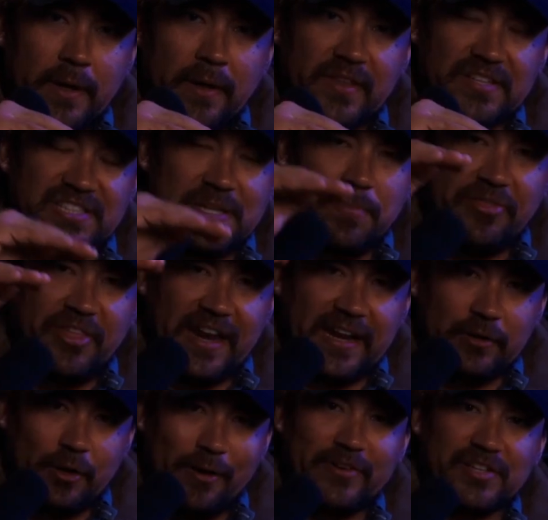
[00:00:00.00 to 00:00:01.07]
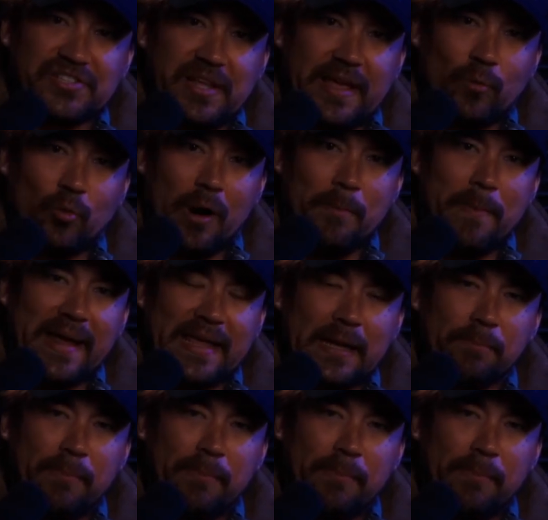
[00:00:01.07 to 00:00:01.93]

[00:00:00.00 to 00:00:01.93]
the sympathetic nervous state where I'm making